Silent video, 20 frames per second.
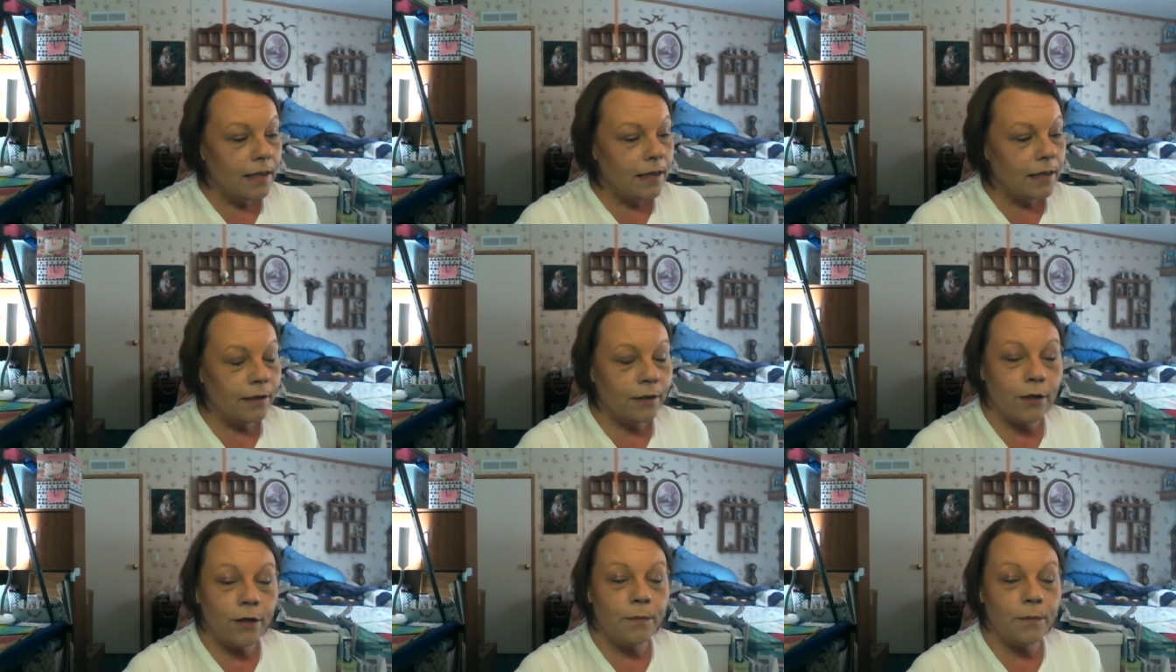
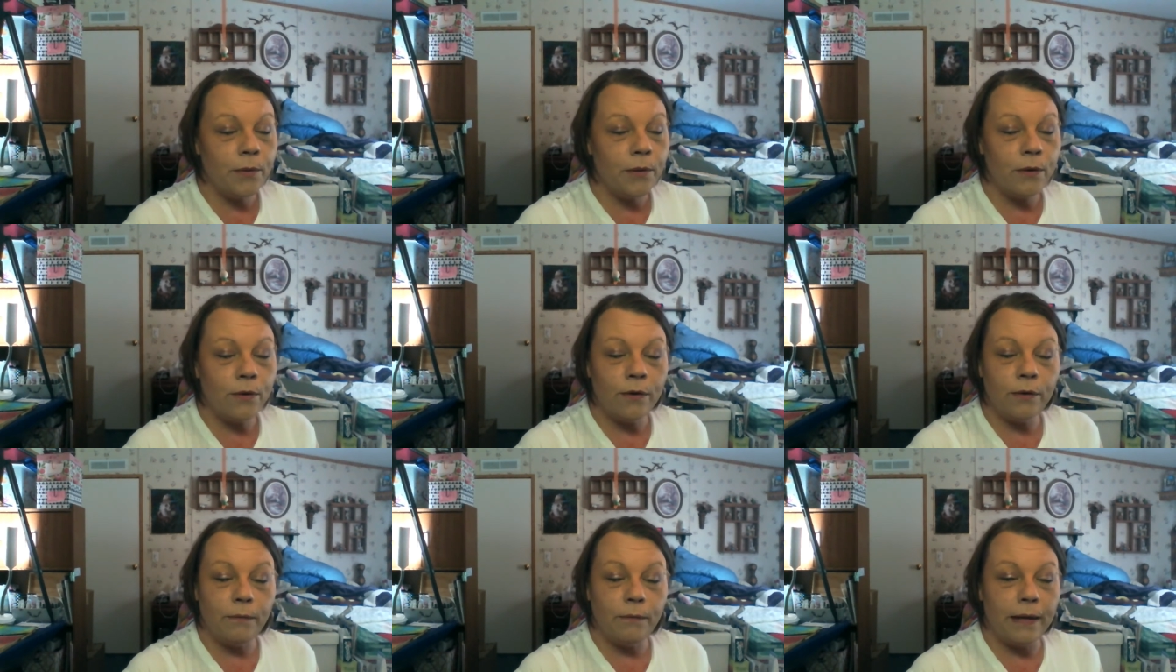lo and
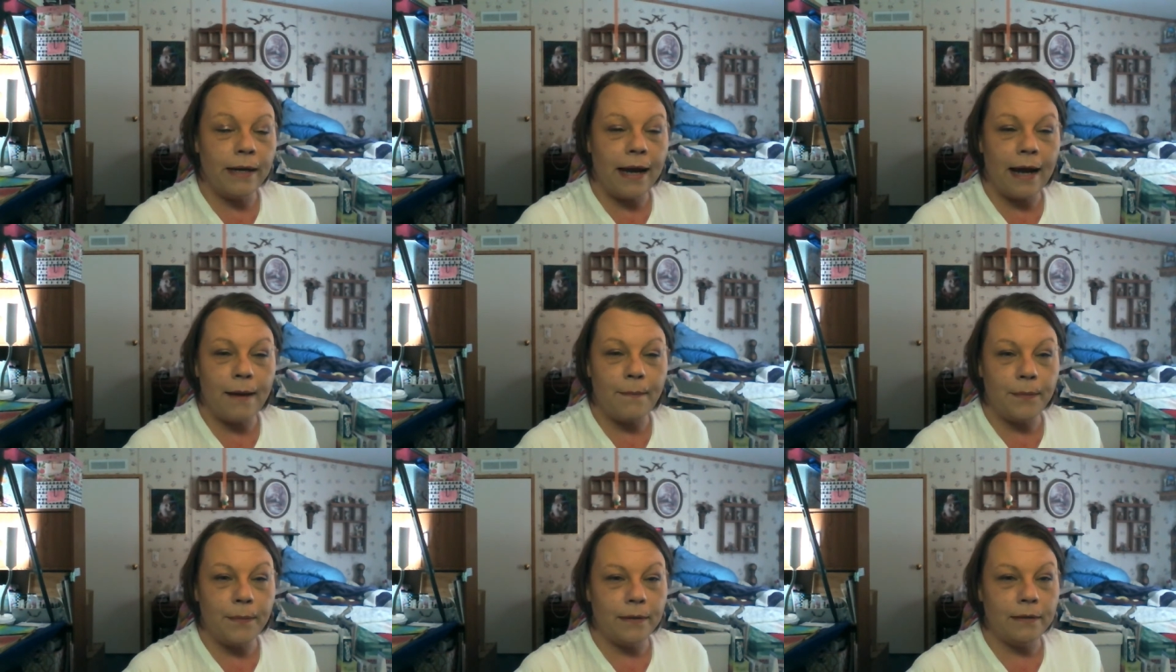behold, what
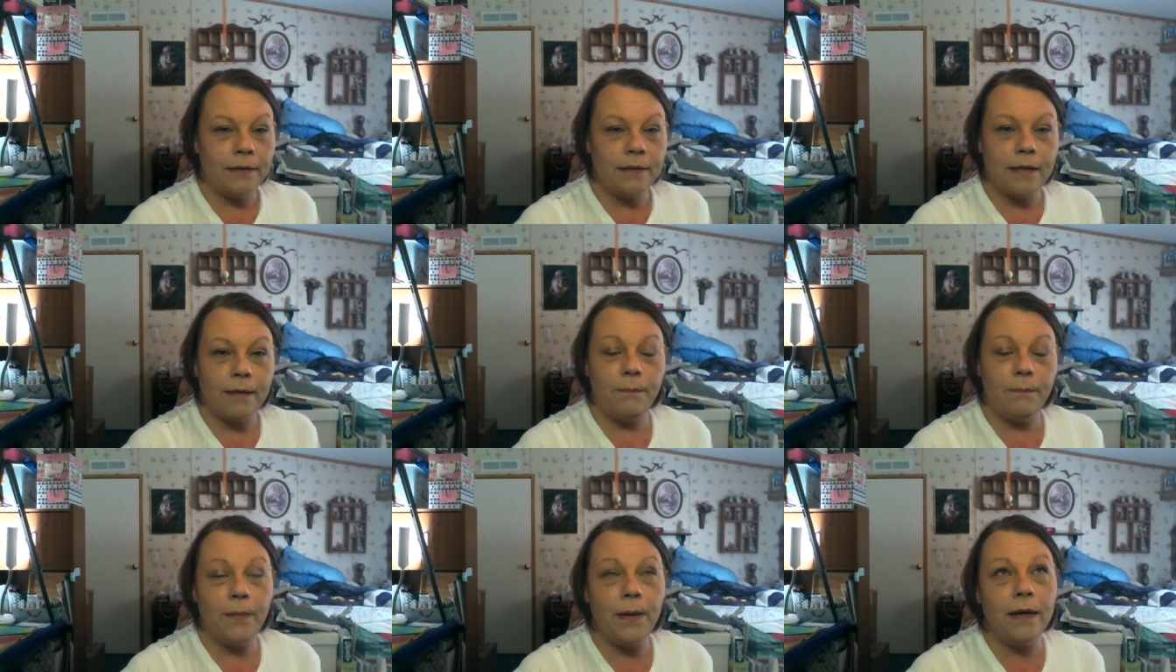happens?
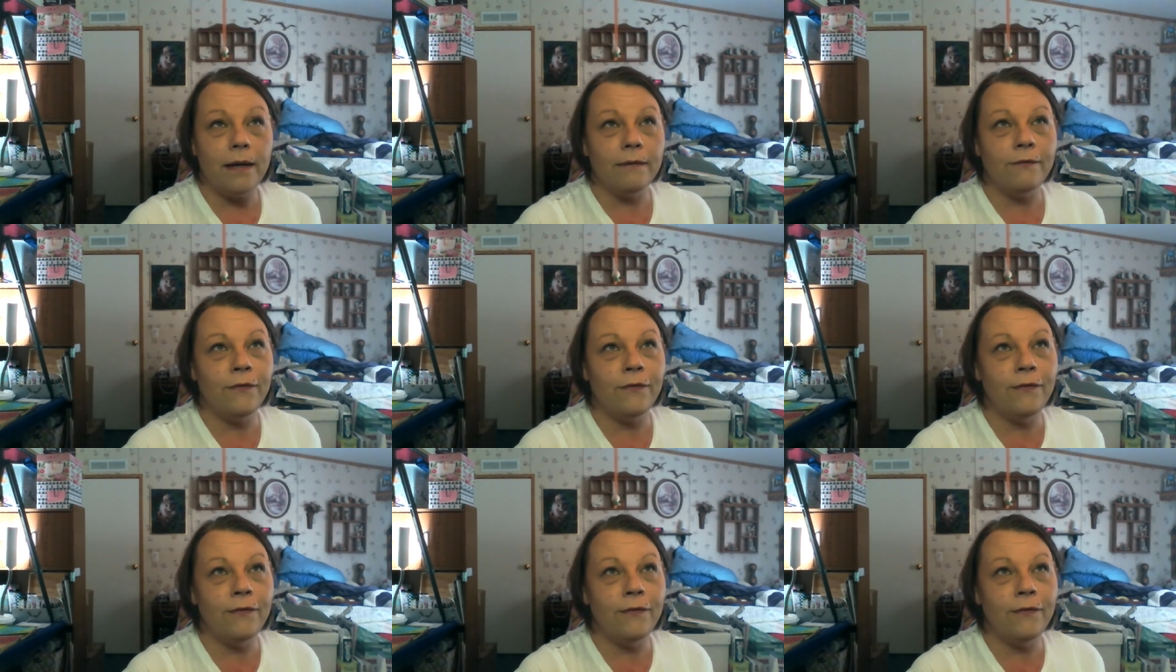A bug